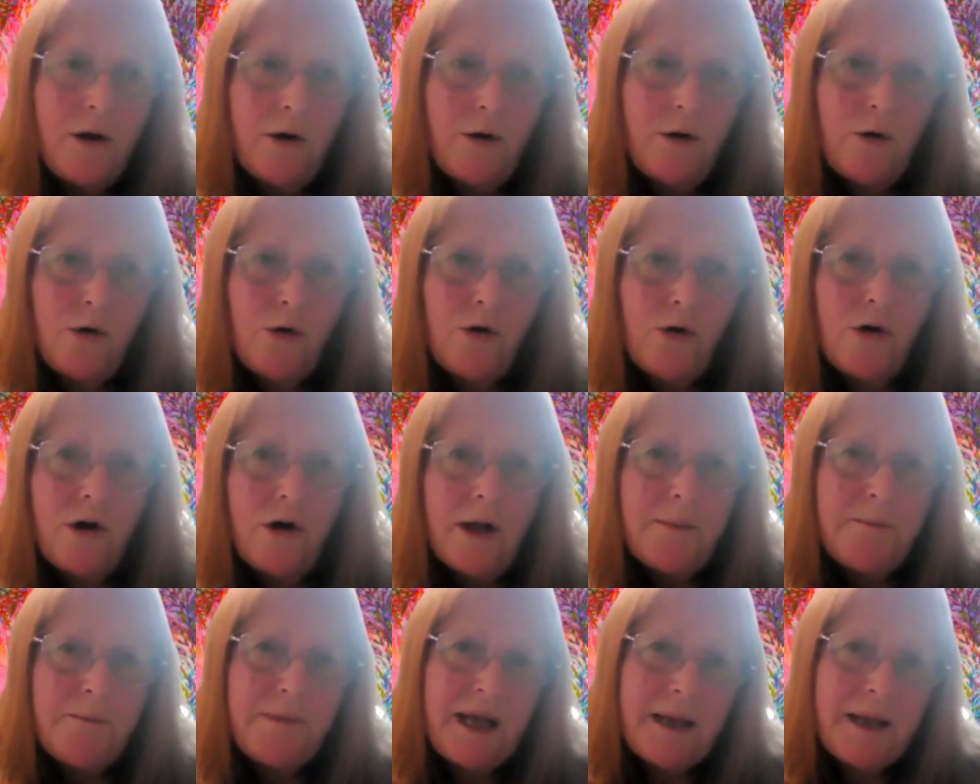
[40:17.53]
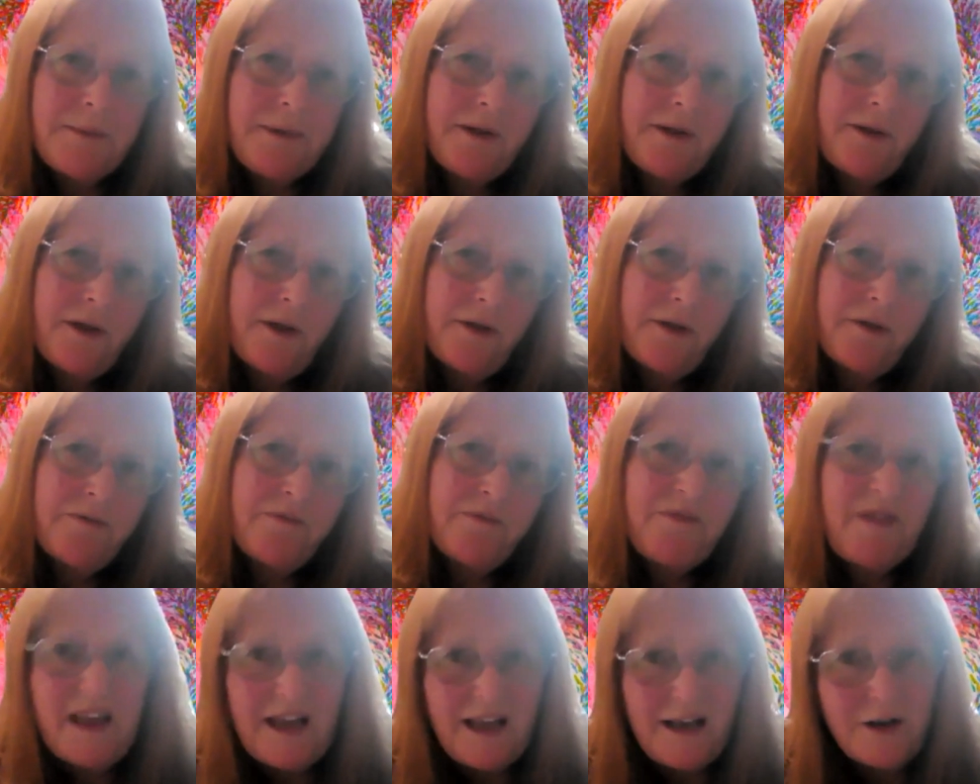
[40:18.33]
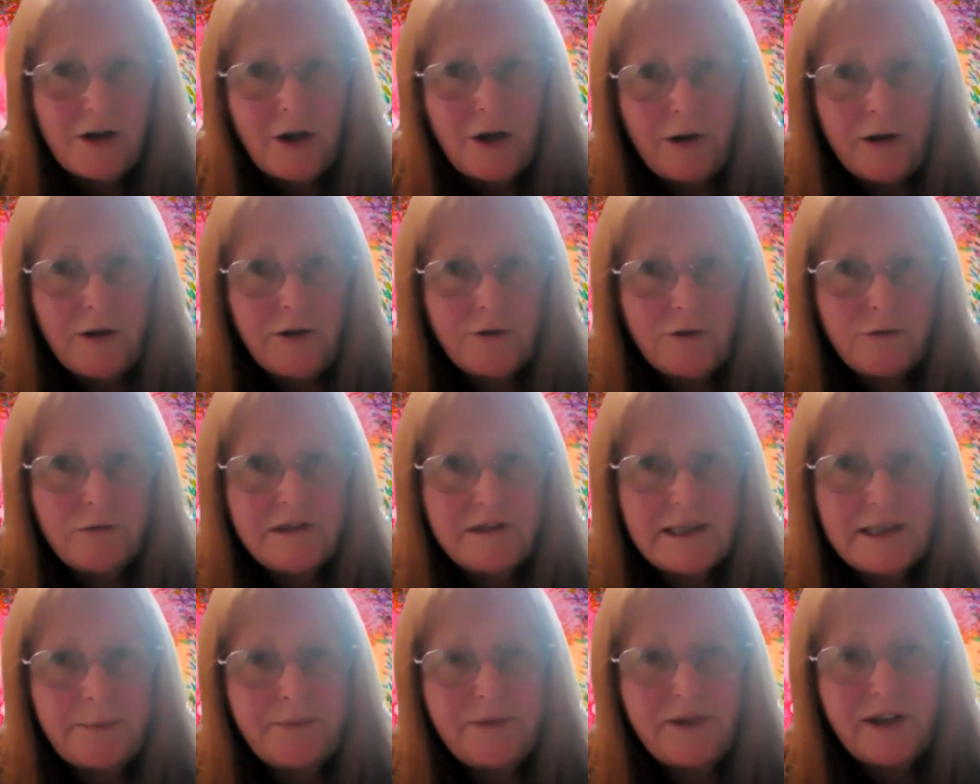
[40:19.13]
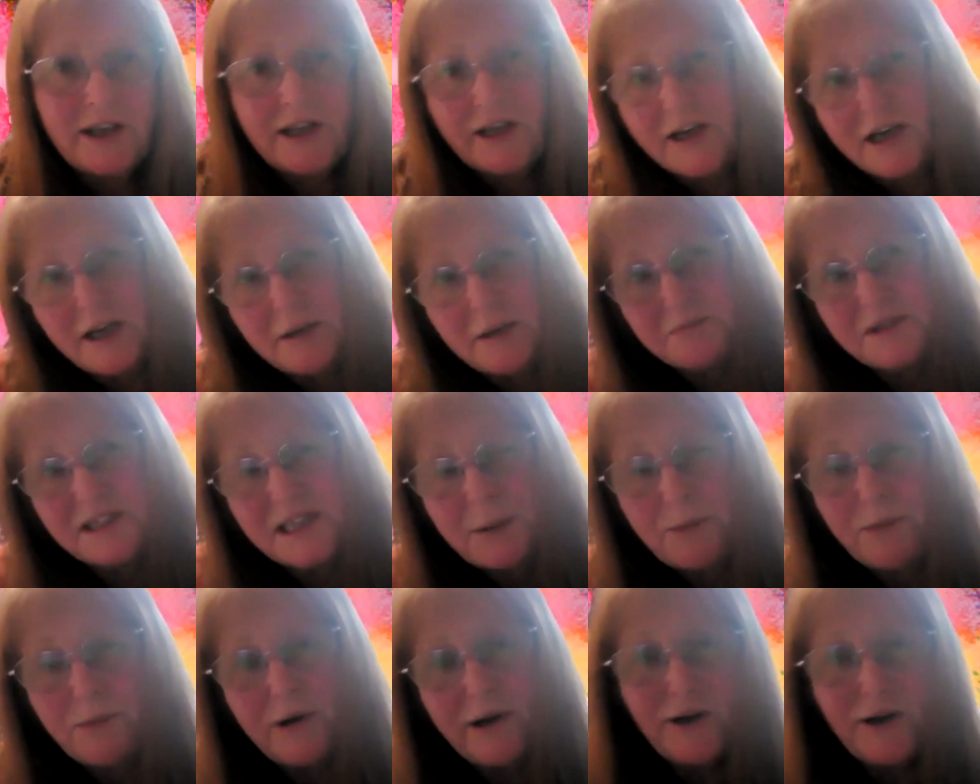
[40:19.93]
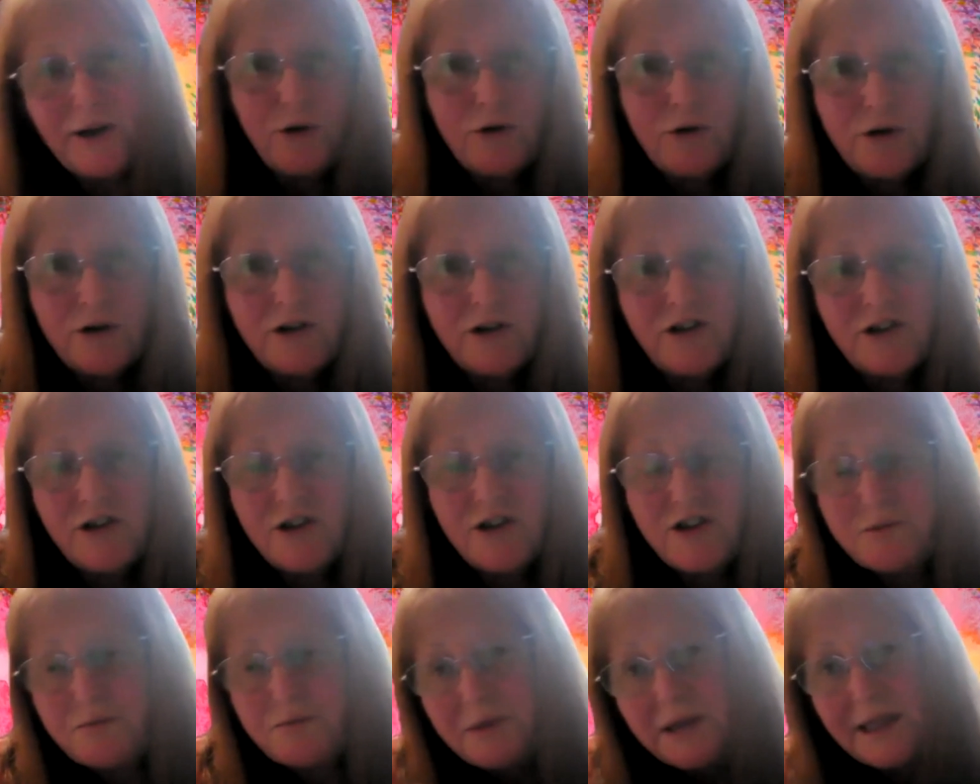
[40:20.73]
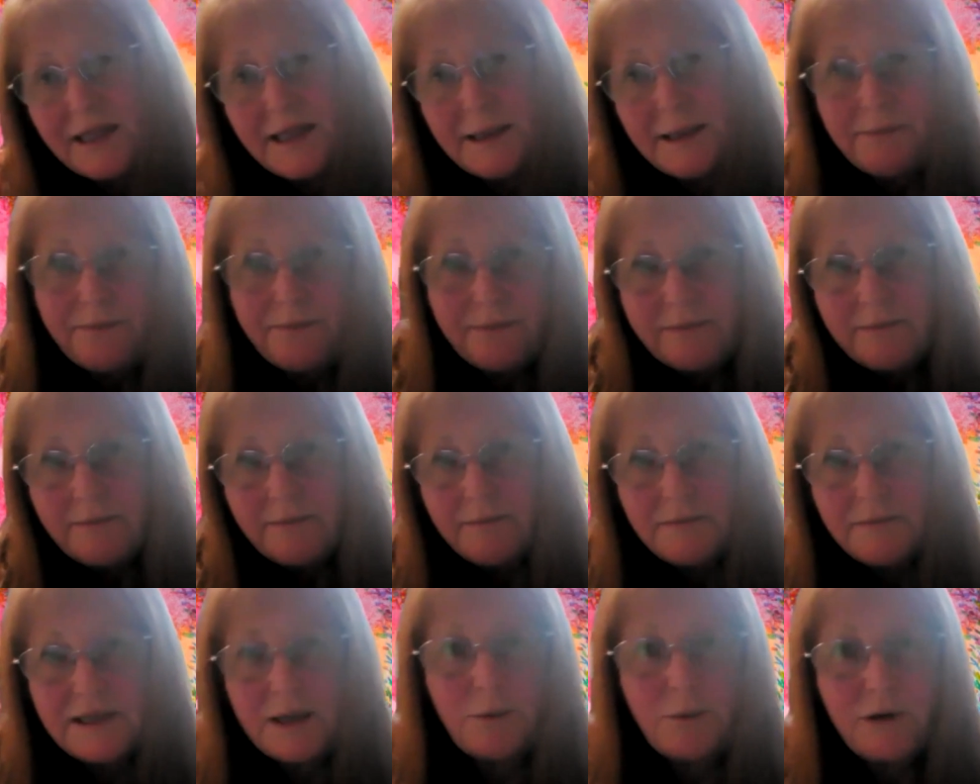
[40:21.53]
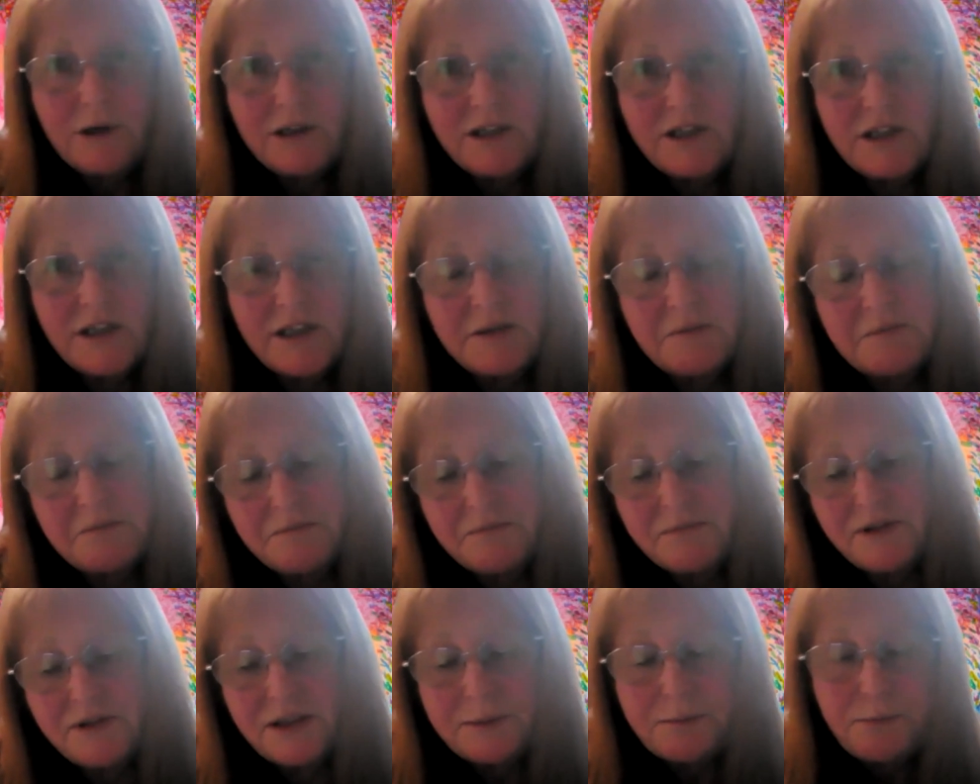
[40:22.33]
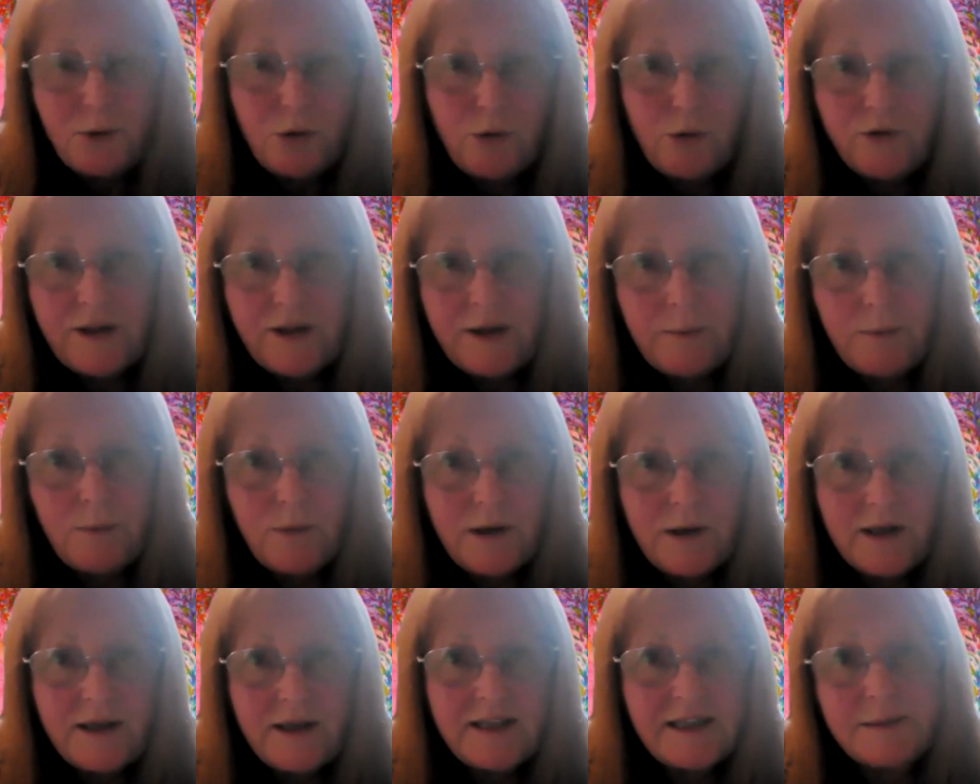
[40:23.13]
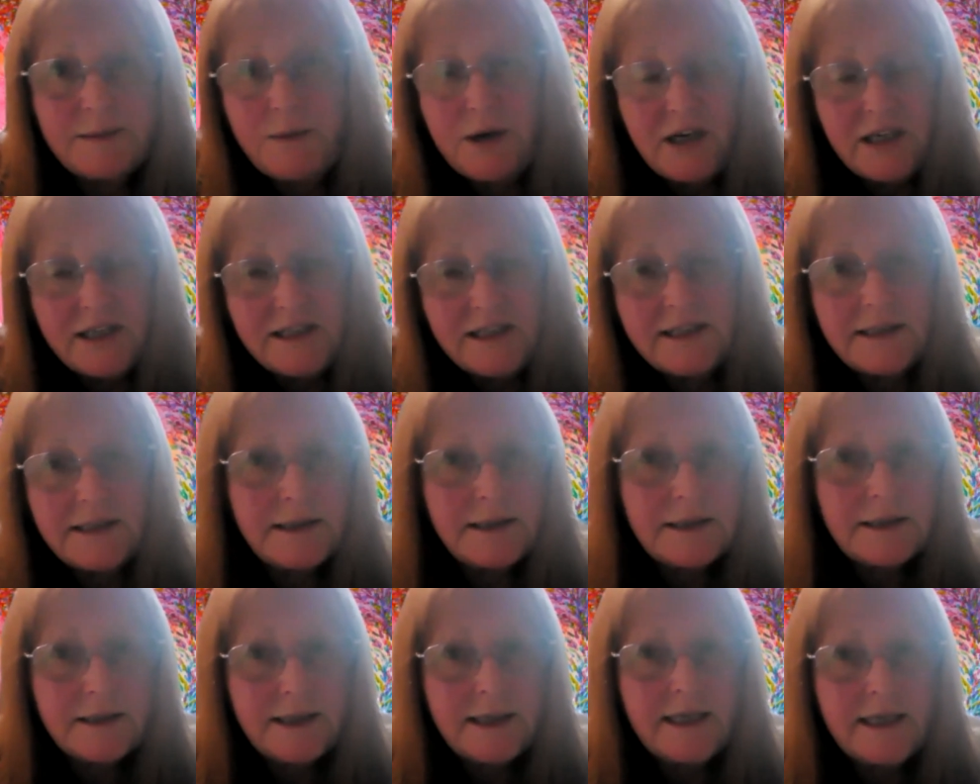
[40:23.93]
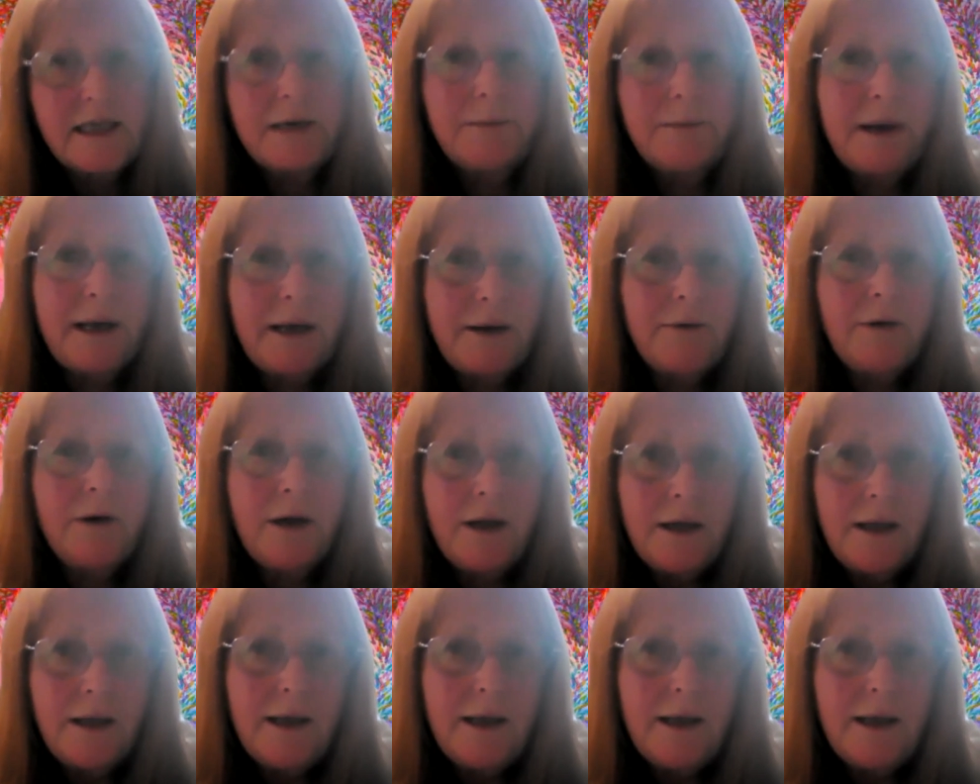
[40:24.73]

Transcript: or maybe that they're going through something and I'm someone who could just be someone to support them with some ideas to think about.